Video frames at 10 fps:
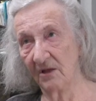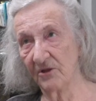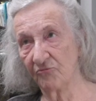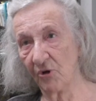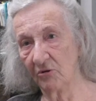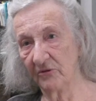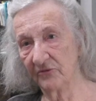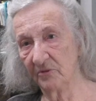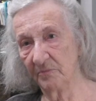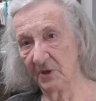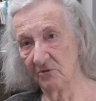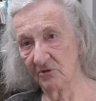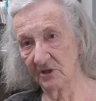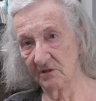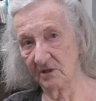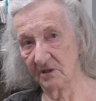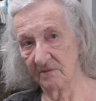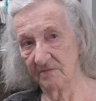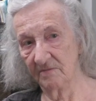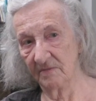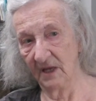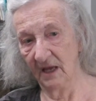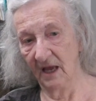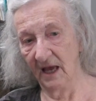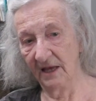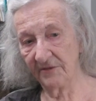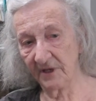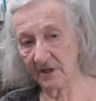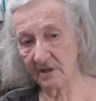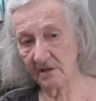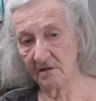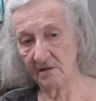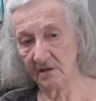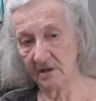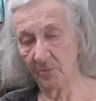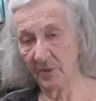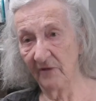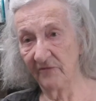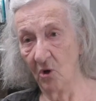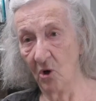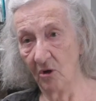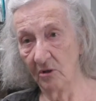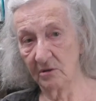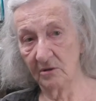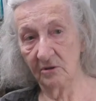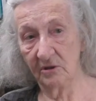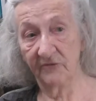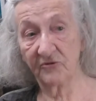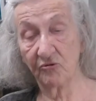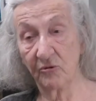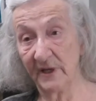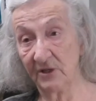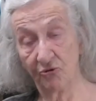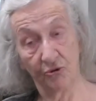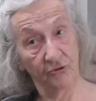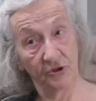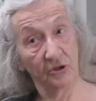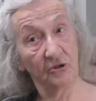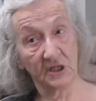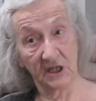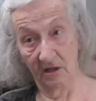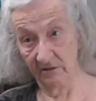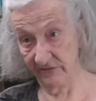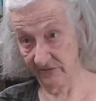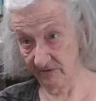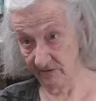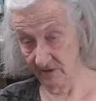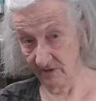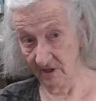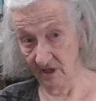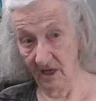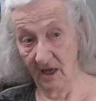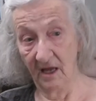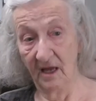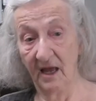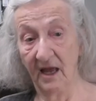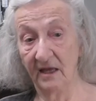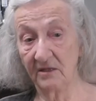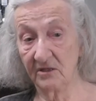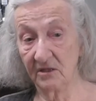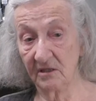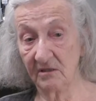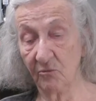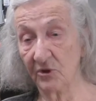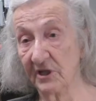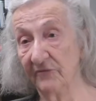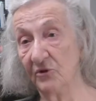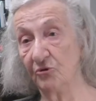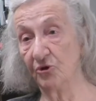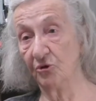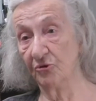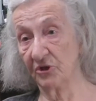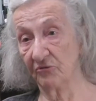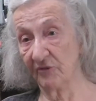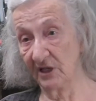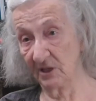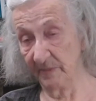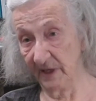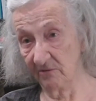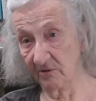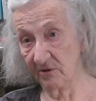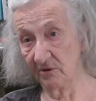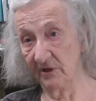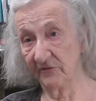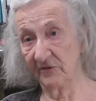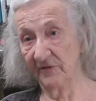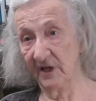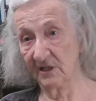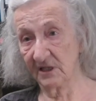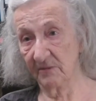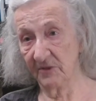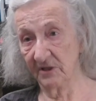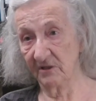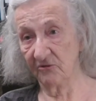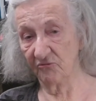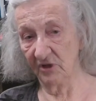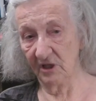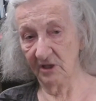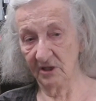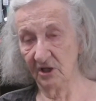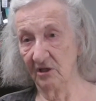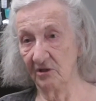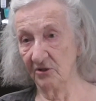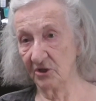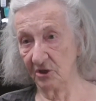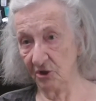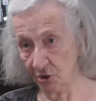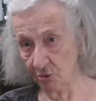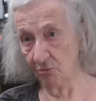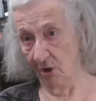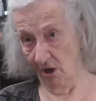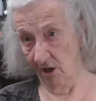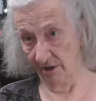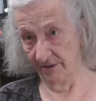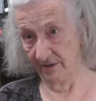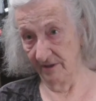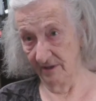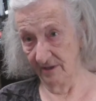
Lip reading: The role of composers. I think, above all, you have to remain true to yourself. And whatever you choose to write about, you have to find something that really turns you on.